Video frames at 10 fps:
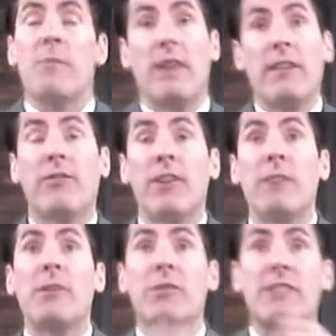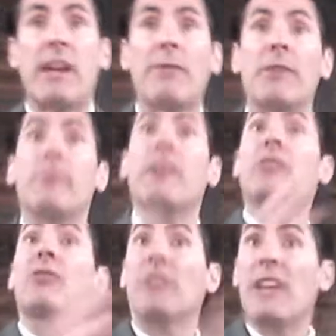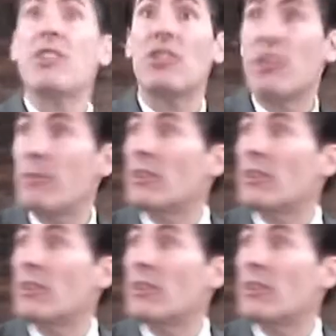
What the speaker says: Money freedom equals time freedom equals relationship.